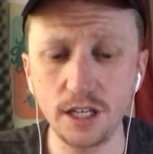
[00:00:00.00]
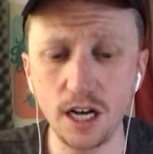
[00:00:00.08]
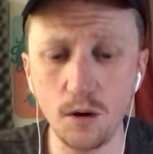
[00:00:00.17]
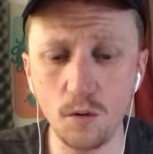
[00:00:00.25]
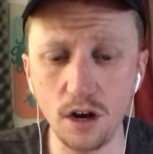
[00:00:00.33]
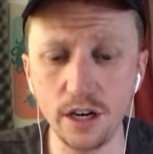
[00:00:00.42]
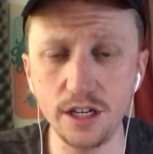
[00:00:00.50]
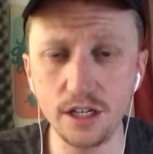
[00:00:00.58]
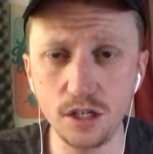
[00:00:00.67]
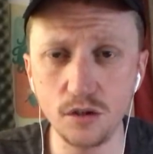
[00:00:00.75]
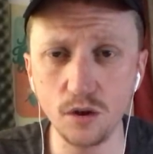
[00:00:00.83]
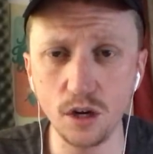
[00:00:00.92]
I wanted
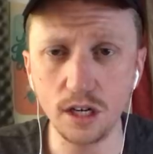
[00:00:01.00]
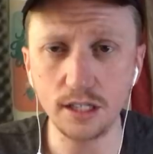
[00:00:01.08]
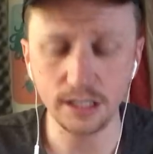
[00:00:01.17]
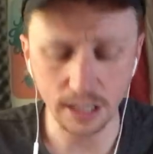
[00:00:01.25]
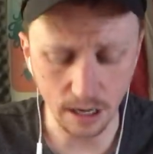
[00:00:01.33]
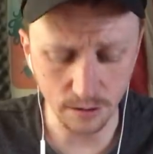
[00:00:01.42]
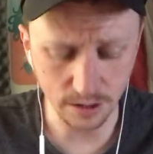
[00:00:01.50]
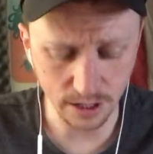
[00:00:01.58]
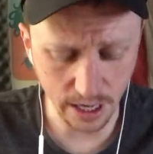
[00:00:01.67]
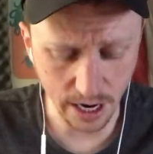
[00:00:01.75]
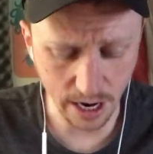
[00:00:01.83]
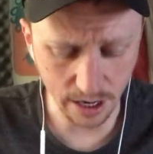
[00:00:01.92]
to talk. I was
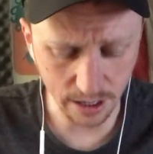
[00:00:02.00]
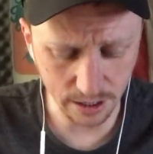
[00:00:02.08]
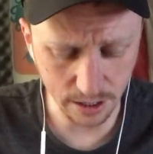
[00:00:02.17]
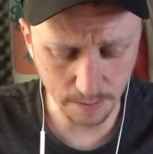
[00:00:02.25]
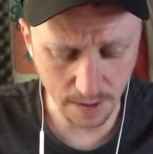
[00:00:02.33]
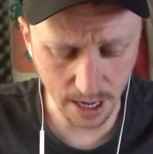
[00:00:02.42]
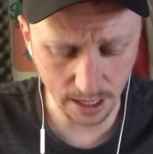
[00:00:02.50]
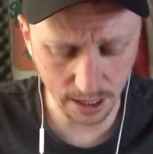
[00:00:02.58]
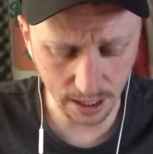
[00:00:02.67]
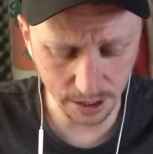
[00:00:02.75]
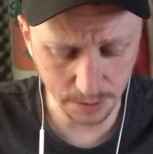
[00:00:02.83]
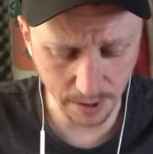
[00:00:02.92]
there to make
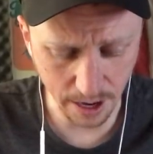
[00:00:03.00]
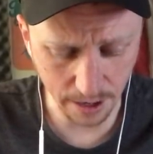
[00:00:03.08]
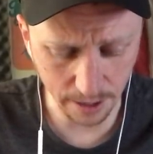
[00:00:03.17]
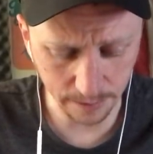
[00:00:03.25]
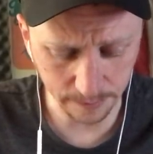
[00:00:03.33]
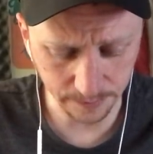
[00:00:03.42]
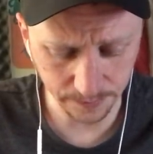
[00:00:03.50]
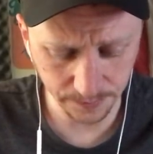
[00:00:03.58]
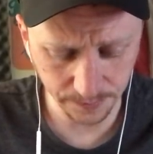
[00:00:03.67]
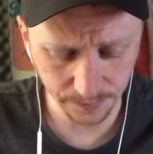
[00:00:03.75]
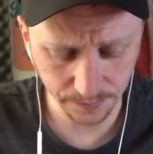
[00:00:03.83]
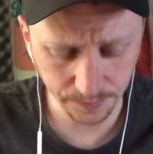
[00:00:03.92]
things better.
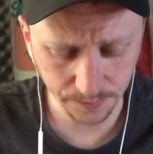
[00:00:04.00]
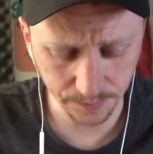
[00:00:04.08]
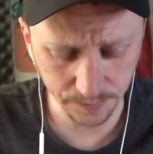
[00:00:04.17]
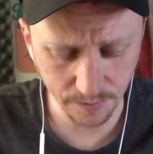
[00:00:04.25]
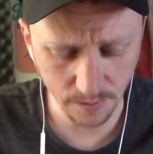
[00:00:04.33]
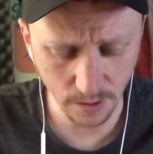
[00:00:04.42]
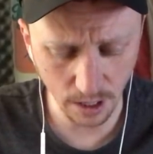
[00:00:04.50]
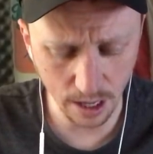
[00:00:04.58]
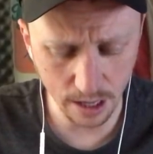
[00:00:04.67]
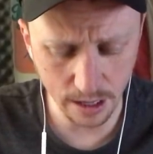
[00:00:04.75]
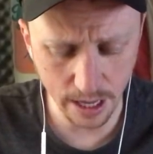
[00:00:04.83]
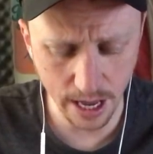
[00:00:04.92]

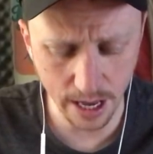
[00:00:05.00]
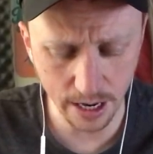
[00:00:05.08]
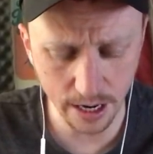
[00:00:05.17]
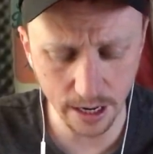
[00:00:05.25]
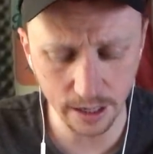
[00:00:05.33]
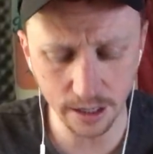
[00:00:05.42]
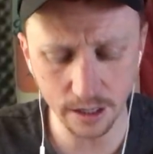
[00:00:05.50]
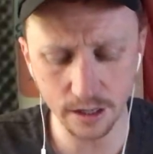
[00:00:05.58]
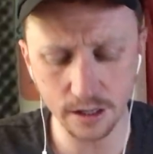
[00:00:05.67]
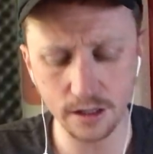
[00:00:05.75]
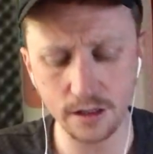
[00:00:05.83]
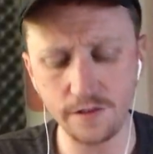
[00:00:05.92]
And then
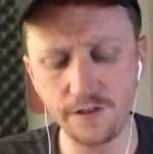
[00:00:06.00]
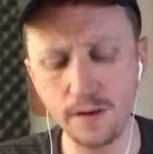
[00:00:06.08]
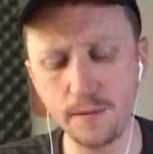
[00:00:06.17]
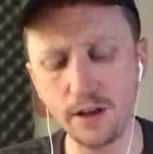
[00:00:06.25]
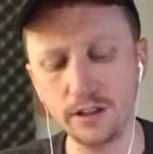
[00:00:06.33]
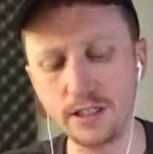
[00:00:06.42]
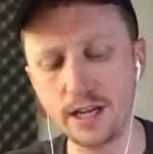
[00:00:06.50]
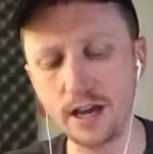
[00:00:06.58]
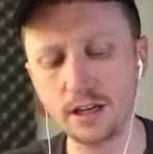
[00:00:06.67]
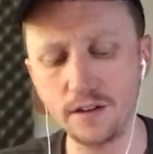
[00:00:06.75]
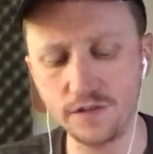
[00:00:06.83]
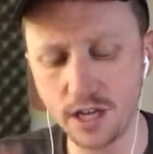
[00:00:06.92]
the female
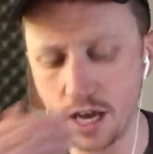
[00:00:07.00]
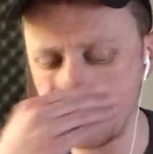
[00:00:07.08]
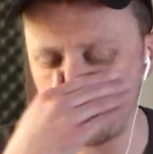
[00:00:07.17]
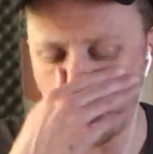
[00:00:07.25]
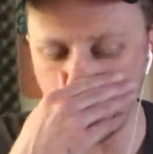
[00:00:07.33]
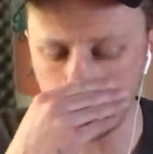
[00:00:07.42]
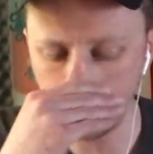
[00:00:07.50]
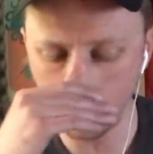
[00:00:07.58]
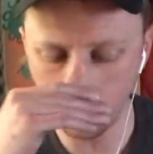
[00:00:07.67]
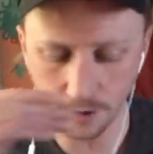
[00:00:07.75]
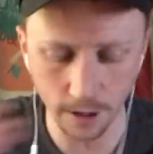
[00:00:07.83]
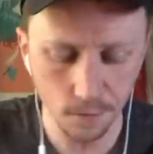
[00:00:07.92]
detectives takes back
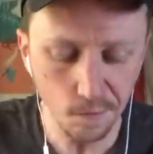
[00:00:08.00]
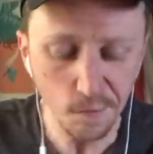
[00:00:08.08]
over